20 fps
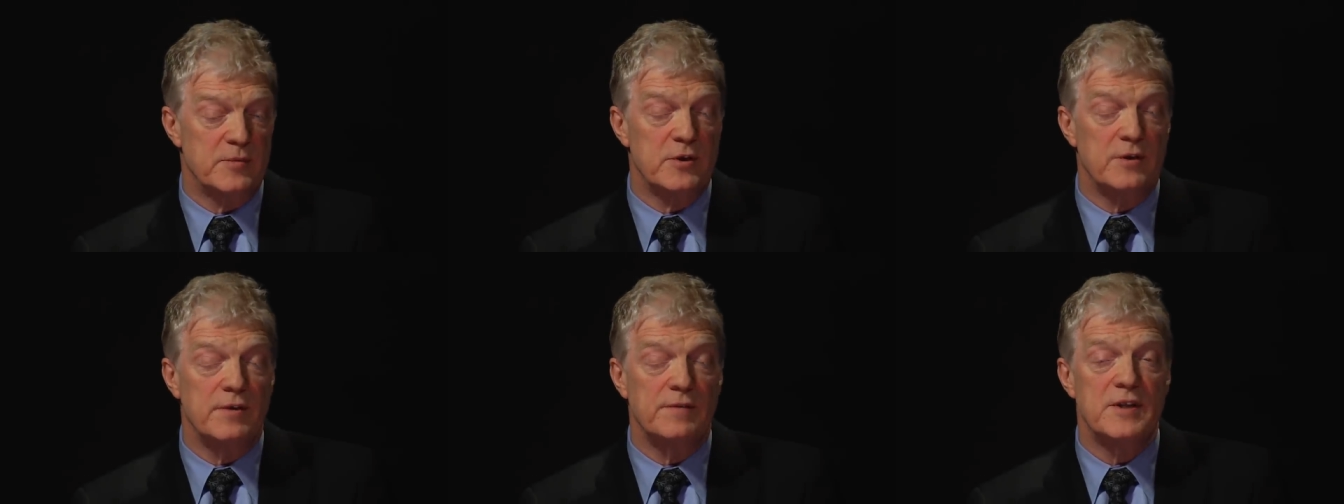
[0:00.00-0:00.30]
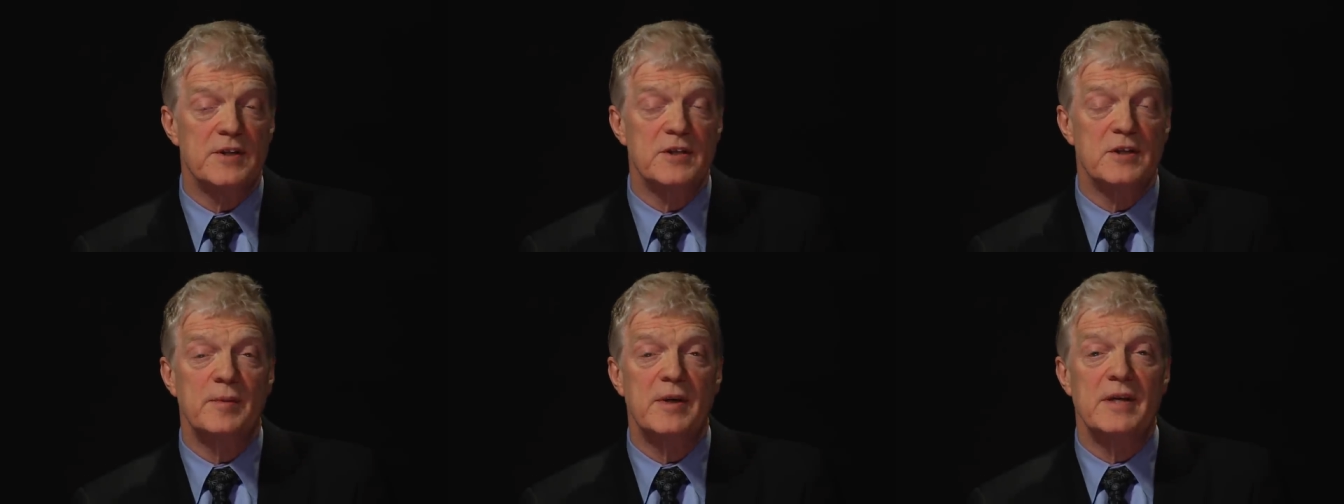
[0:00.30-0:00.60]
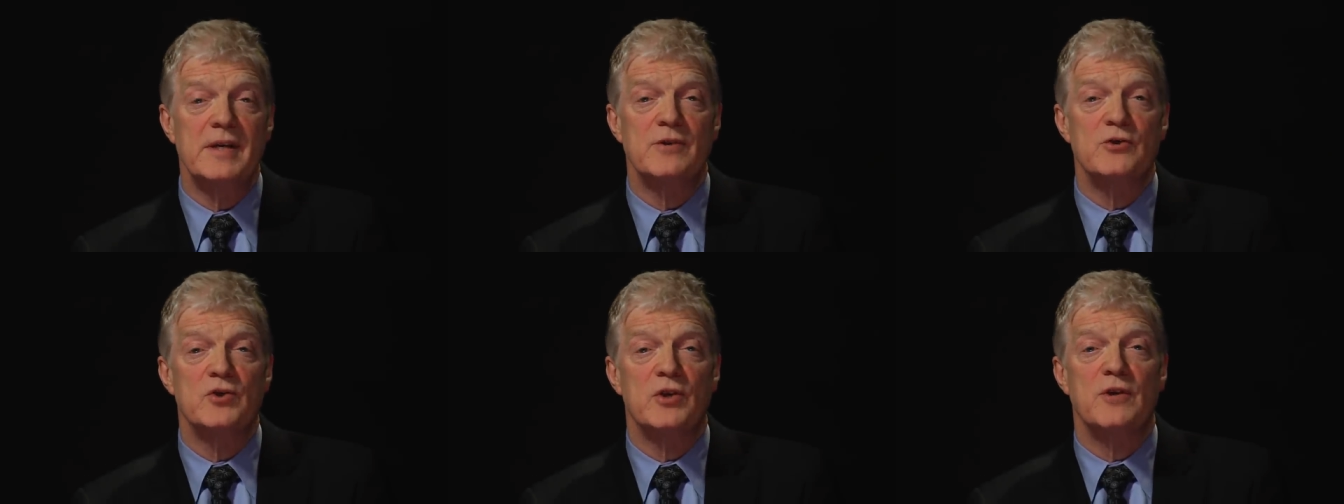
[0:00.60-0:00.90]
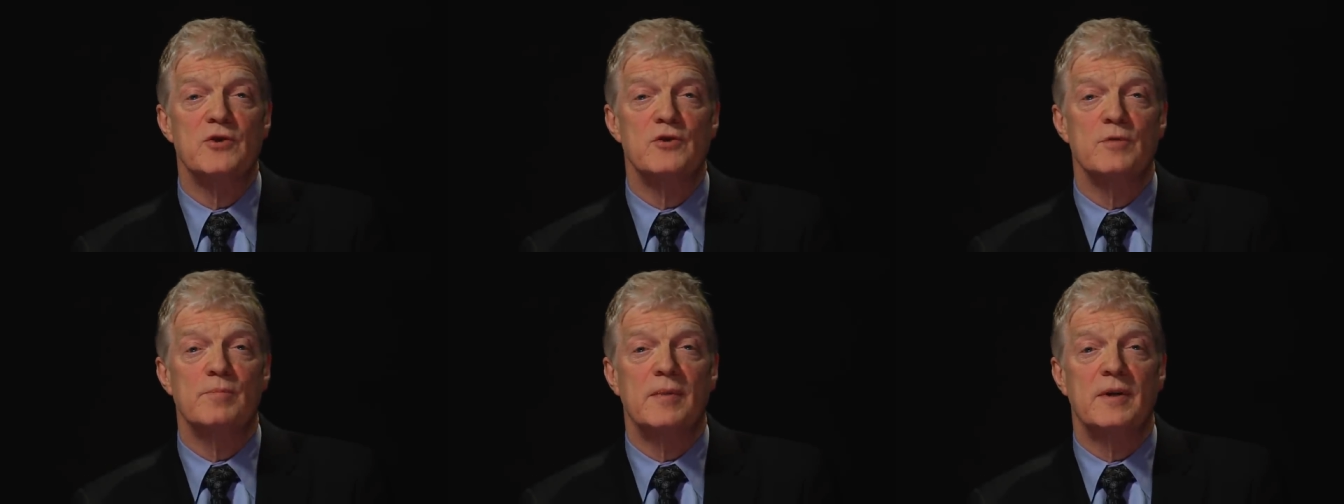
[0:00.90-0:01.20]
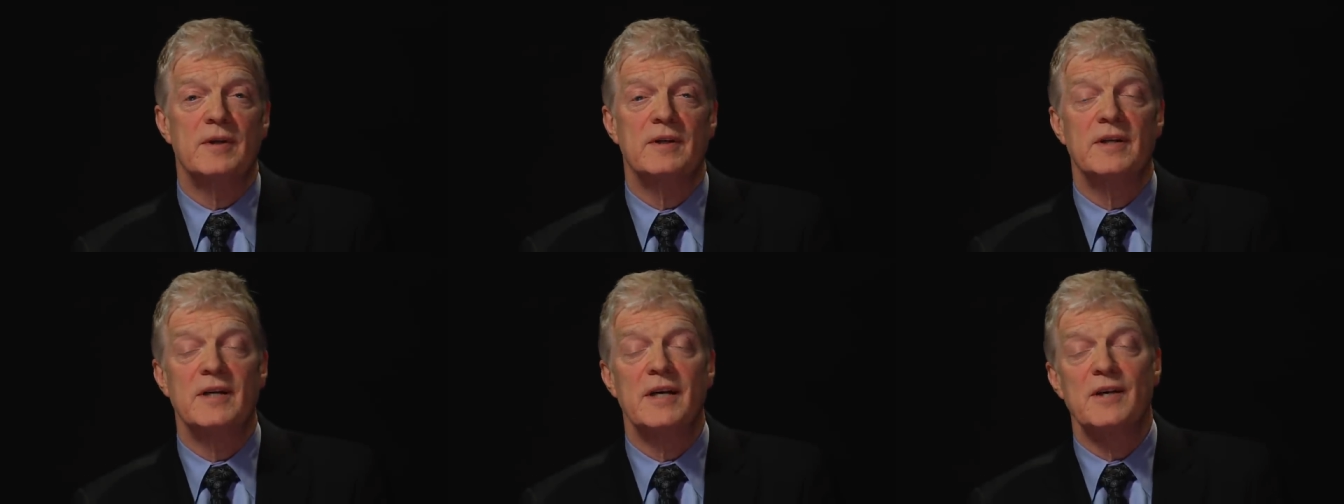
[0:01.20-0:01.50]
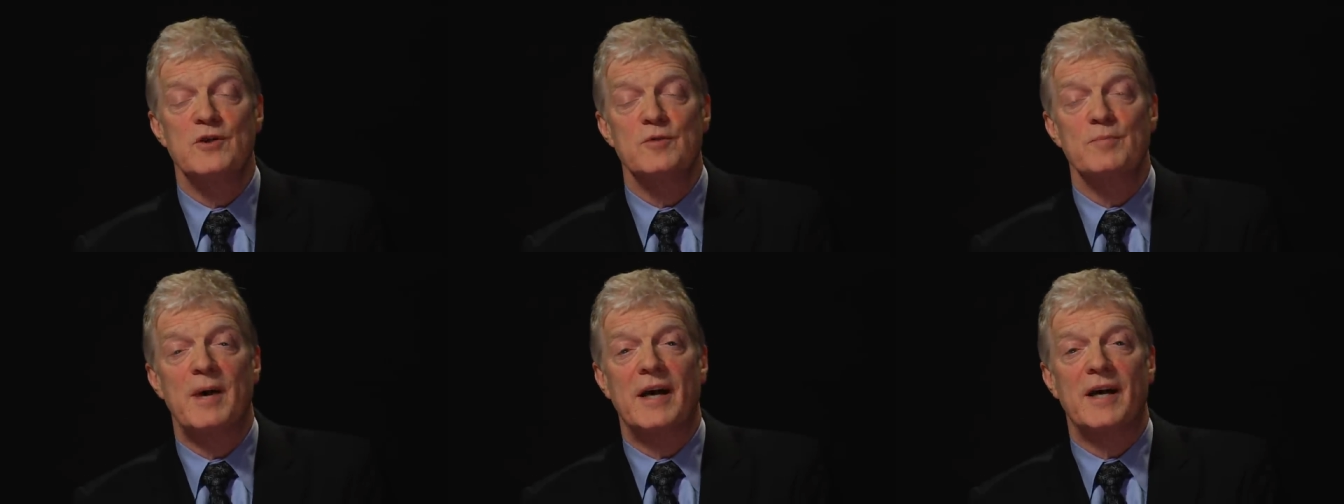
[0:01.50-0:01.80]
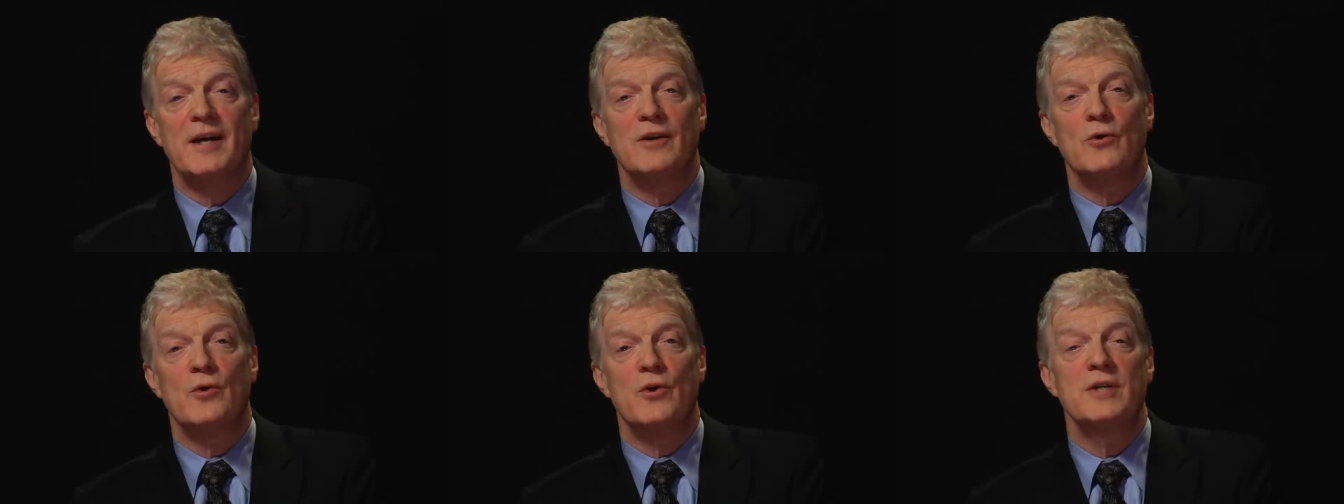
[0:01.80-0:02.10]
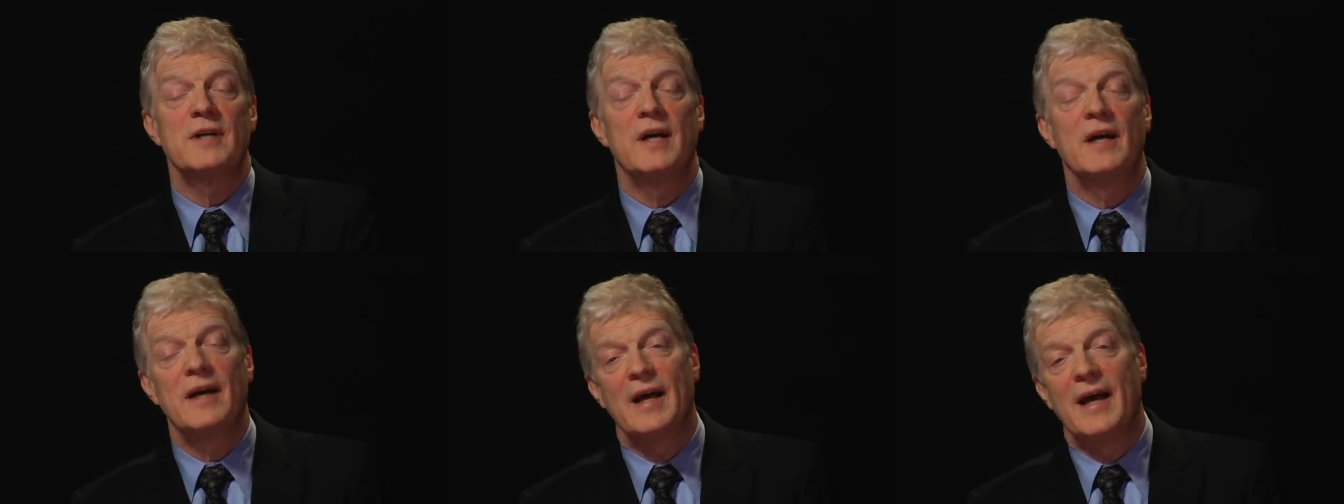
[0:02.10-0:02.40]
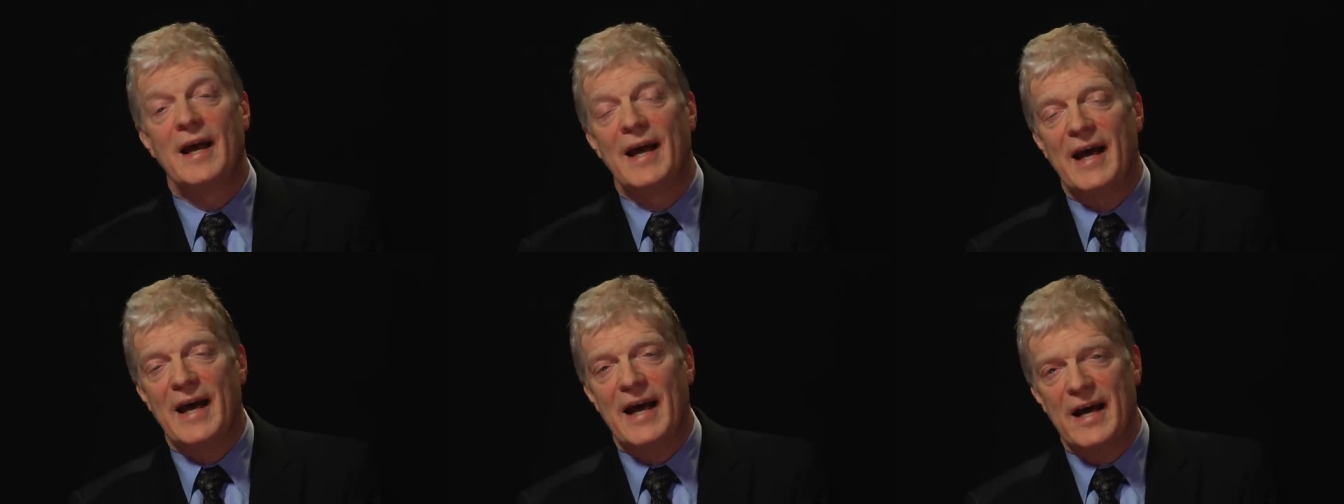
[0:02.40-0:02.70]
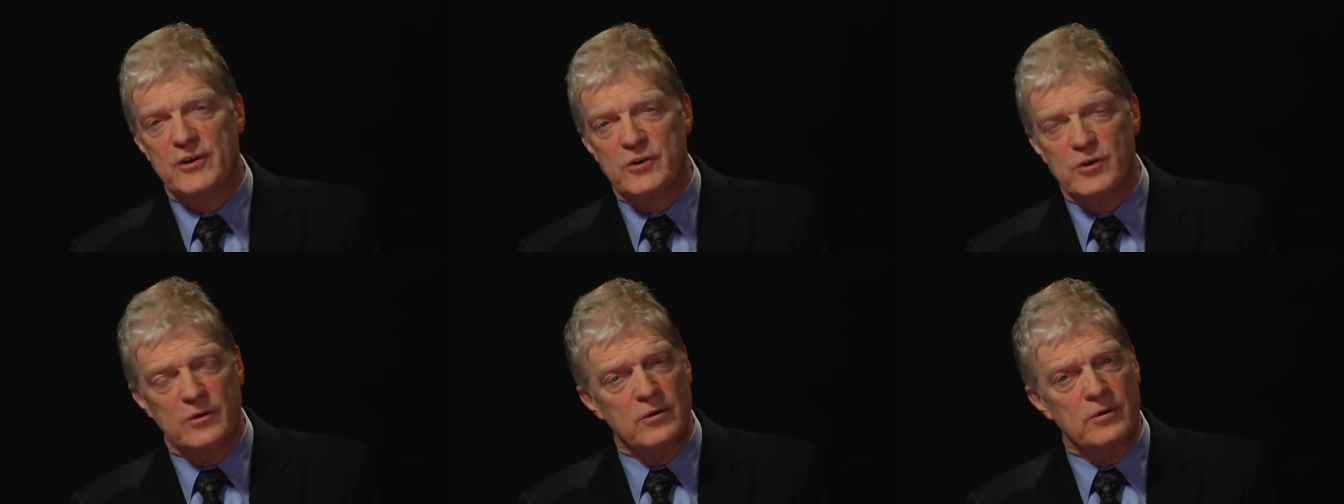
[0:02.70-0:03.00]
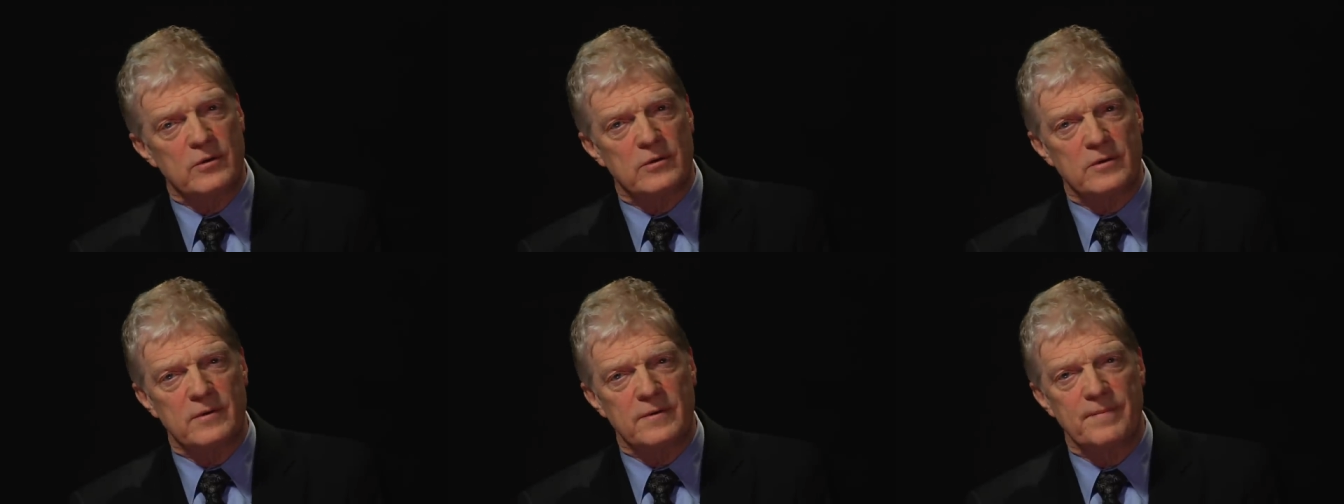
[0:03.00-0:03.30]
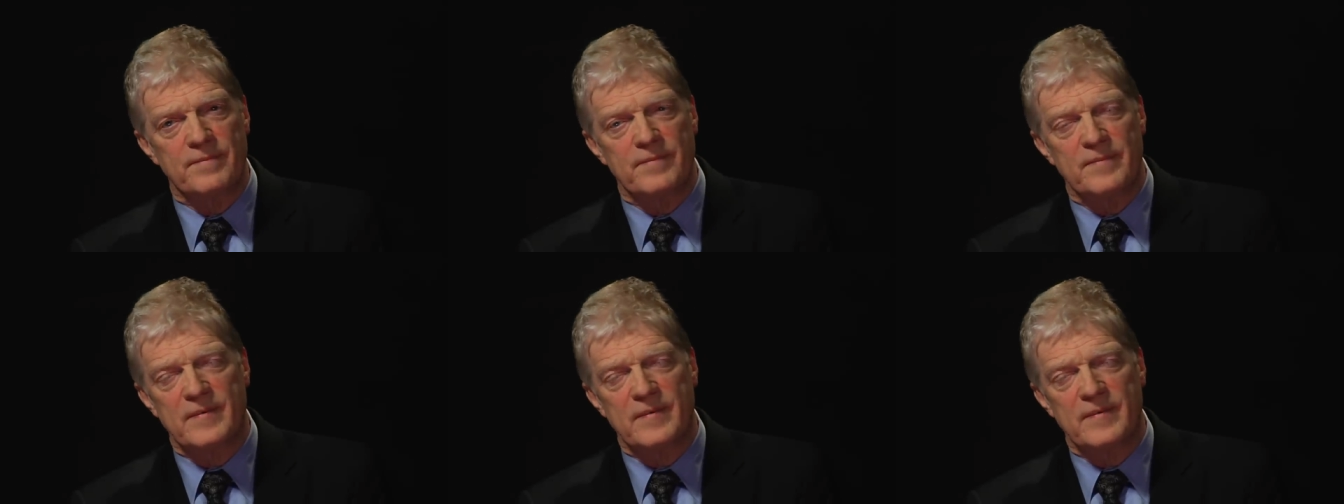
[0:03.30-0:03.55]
So if there's to be an English Baccalaureate at all,